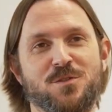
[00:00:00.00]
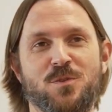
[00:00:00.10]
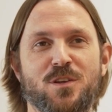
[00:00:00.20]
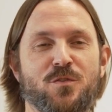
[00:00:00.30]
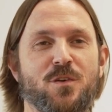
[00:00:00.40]

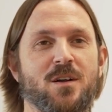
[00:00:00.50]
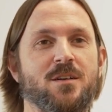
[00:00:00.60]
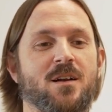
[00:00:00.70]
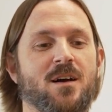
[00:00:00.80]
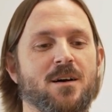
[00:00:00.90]
really fun
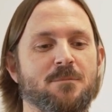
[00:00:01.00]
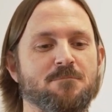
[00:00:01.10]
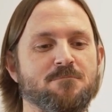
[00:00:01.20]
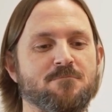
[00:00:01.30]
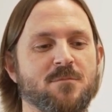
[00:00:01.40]

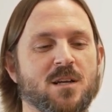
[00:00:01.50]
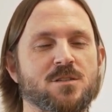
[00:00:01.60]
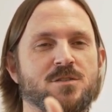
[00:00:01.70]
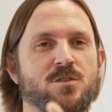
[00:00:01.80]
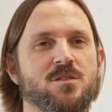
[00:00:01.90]

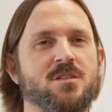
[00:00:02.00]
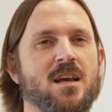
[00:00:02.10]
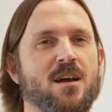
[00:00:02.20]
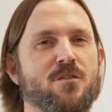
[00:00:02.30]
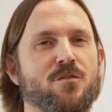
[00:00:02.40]
because students
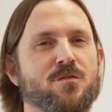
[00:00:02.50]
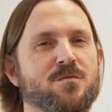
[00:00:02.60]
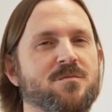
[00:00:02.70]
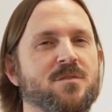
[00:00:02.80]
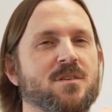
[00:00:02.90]
have
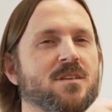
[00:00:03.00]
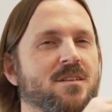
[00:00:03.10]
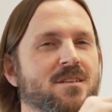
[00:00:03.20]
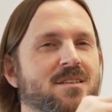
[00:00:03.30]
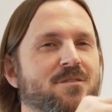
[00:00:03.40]

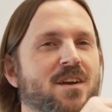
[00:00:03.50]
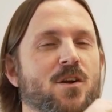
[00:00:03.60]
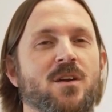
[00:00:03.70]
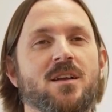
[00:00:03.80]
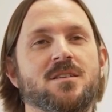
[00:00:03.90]

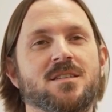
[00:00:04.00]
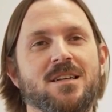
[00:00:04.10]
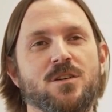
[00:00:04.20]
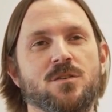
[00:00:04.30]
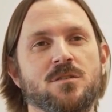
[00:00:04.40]
varying
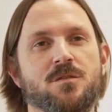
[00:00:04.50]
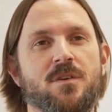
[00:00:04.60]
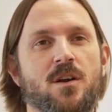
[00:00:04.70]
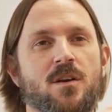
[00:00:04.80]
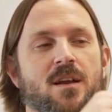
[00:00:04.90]
skills,
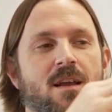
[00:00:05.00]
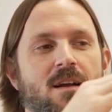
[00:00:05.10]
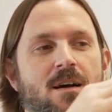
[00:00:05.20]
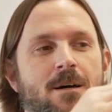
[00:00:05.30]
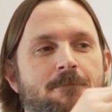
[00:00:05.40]
varying
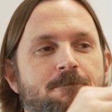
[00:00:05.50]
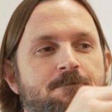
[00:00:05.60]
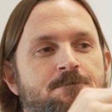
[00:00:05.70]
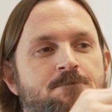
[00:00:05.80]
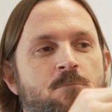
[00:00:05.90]

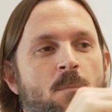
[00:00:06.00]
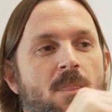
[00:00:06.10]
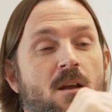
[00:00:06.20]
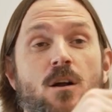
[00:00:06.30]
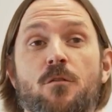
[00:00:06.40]

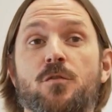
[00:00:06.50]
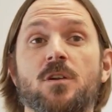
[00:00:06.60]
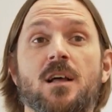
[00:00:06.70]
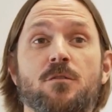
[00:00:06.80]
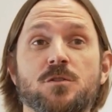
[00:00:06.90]
comfort
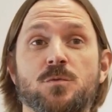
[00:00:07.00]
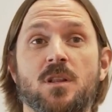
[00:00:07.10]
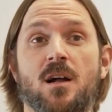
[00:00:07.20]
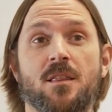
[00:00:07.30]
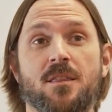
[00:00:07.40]
levels with a
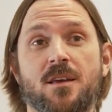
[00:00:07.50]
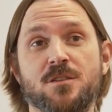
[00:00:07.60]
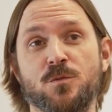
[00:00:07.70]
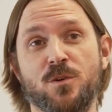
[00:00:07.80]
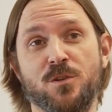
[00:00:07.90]
lot of the things
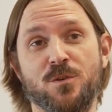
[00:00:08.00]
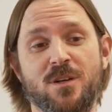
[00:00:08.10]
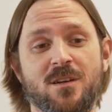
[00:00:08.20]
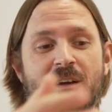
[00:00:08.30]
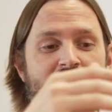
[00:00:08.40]
that we're
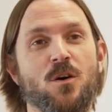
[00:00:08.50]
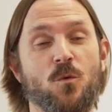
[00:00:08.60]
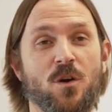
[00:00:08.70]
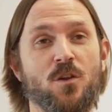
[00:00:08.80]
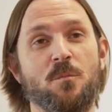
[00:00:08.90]
doing.
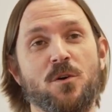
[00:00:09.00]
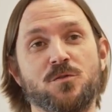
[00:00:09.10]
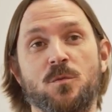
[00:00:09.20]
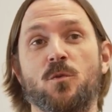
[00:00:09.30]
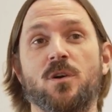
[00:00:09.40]
One of the most
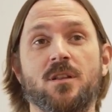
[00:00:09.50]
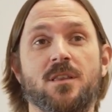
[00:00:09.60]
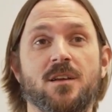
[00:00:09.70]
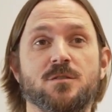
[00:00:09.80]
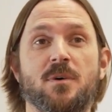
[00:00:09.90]
rewarding
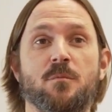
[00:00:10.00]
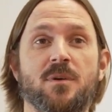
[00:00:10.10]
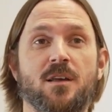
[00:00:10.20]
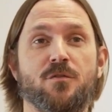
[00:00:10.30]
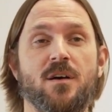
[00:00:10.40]
things about
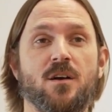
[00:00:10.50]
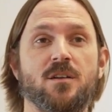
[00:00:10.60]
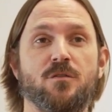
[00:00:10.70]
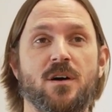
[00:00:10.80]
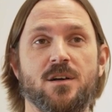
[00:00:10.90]
being a faculty
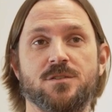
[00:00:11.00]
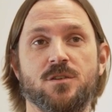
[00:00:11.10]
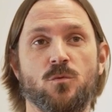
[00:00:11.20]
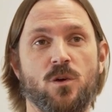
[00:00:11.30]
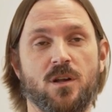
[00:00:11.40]
advisor
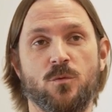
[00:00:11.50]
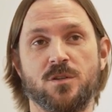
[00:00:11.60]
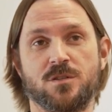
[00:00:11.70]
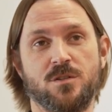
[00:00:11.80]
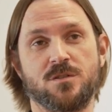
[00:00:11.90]
and working with the
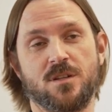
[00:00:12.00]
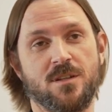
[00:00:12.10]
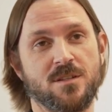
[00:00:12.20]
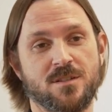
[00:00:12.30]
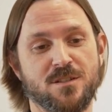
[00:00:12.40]
students on
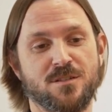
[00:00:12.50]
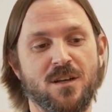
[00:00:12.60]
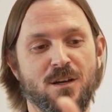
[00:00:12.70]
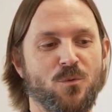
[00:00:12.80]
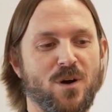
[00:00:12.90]
this is
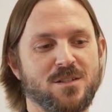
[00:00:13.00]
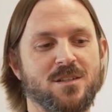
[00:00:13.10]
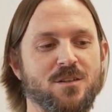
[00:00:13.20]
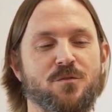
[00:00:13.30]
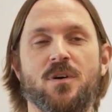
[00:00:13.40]
watching
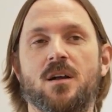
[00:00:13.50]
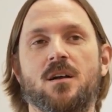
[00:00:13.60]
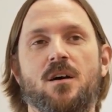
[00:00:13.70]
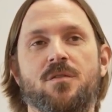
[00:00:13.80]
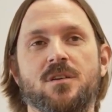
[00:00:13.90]
them find
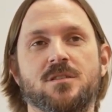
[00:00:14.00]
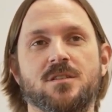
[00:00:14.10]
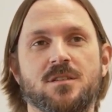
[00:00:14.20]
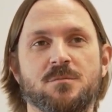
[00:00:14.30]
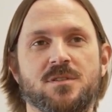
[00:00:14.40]
confidence
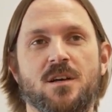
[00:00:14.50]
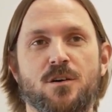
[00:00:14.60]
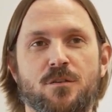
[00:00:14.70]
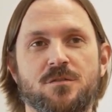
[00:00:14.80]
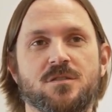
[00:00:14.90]
in
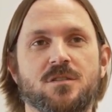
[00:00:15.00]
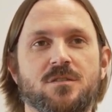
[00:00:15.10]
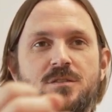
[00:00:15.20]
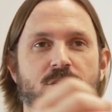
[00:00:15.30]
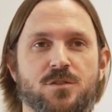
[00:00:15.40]
themselves
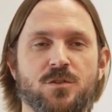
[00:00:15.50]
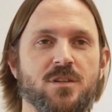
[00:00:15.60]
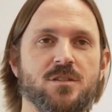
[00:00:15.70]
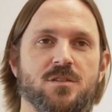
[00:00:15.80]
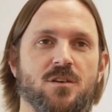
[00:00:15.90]
to do
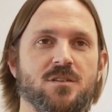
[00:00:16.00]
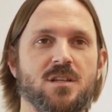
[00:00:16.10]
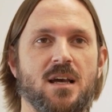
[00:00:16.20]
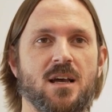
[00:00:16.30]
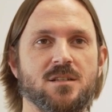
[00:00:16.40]
these certain
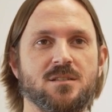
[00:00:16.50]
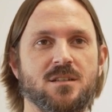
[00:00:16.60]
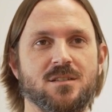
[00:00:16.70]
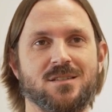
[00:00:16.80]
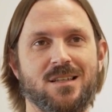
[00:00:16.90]
tasks
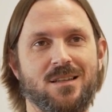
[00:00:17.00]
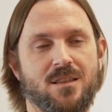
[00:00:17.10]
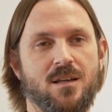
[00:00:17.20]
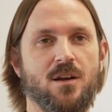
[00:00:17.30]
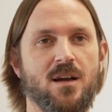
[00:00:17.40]
and to see that
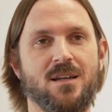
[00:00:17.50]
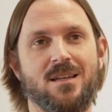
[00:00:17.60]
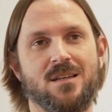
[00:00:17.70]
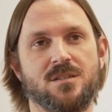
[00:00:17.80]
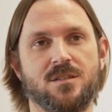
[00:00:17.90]
their
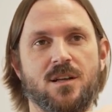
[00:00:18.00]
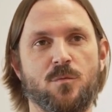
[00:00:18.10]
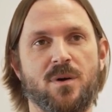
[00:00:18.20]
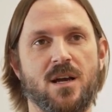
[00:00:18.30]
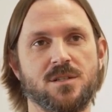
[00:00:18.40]
ideas and their
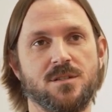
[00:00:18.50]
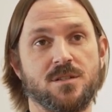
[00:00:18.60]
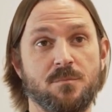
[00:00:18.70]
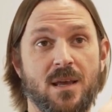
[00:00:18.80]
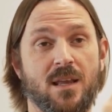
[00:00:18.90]

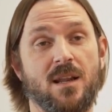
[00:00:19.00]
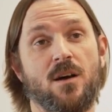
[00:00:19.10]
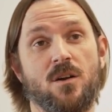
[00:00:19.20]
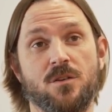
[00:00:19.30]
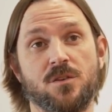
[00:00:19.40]
passions make it
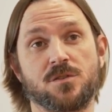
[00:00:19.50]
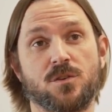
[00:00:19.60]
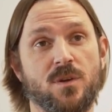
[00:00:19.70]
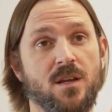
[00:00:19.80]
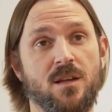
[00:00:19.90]
out onto the
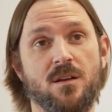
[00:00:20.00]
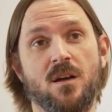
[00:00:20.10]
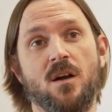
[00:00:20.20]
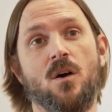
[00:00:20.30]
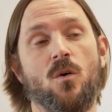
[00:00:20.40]
screen
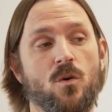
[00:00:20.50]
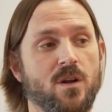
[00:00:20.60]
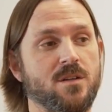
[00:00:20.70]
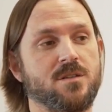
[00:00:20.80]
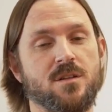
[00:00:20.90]
or
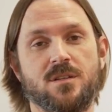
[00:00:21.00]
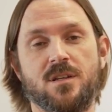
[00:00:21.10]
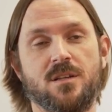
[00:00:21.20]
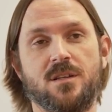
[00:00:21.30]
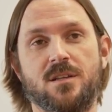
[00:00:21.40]
into the
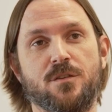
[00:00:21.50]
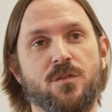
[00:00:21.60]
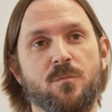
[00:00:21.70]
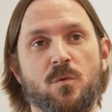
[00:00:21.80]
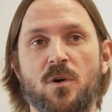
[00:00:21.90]

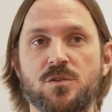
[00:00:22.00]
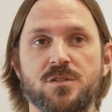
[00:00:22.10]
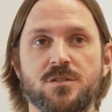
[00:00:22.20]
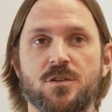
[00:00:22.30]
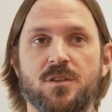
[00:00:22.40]
different
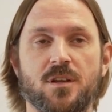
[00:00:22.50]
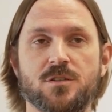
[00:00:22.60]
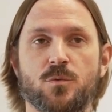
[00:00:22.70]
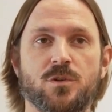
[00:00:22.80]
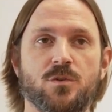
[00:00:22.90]
promotions or things
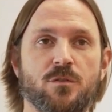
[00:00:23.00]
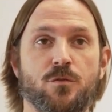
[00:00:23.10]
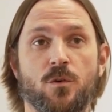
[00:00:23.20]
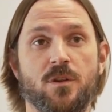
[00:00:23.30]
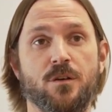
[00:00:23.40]
that we're doing
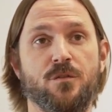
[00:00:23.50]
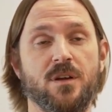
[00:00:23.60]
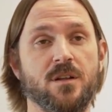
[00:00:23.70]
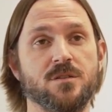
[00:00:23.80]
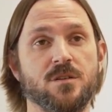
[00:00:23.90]
for the
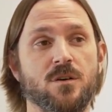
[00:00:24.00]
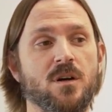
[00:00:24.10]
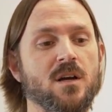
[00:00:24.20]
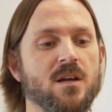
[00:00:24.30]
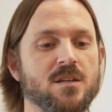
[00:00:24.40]
event. So
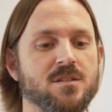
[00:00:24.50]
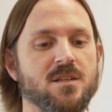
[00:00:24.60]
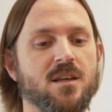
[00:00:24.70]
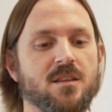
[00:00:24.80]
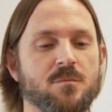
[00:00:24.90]

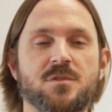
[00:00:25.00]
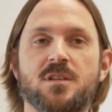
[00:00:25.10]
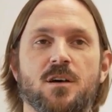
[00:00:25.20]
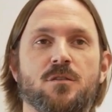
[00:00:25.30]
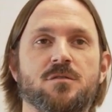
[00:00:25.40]
seeing
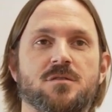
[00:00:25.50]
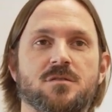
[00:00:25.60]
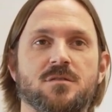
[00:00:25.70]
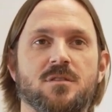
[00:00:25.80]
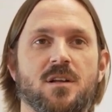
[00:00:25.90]

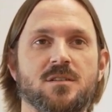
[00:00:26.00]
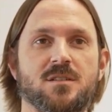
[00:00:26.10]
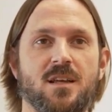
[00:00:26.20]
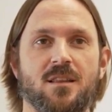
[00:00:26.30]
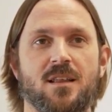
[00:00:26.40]
themselves and
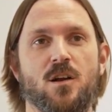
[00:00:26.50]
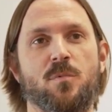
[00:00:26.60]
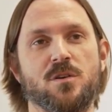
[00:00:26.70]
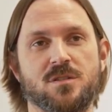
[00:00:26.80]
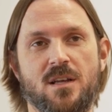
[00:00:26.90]
seeing their
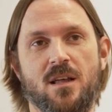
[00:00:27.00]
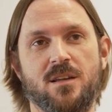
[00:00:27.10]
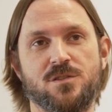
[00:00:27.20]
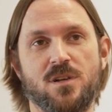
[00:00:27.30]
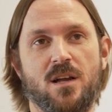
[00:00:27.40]

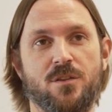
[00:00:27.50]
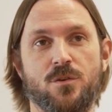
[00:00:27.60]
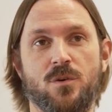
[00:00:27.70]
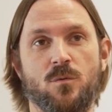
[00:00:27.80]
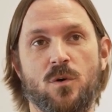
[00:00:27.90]
personalities shine
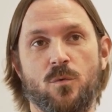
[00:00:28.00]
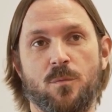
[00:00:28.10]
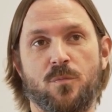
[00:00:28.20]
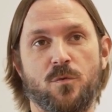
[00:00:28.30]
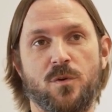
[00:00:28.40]
through in what we're
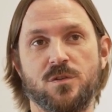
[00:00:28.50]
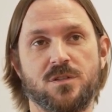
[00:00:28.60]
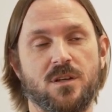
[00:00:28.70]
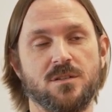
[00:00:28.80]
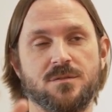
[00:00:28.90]

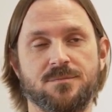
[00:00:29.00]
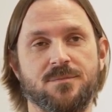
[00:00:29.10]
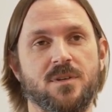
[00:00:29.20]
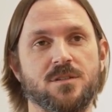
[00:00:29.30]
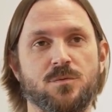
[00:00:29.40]
producing is
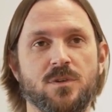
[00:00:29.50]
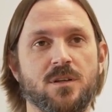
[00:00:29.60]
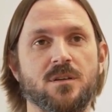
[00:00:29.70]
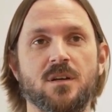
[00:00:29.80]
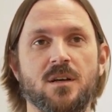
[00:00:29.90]

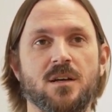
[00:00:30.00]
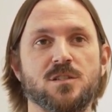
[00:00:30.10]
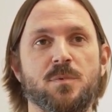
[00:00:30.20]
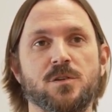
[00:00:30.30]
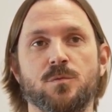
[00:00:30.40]
really a
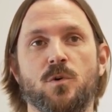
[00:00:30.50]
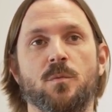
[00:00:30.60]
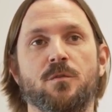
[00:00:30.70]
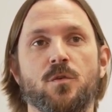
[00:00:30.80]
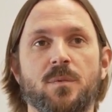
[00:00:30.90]
special
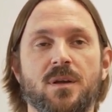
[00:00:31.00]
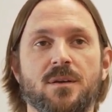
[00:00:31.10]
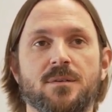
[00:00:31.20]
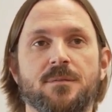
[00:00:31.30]
moment for me.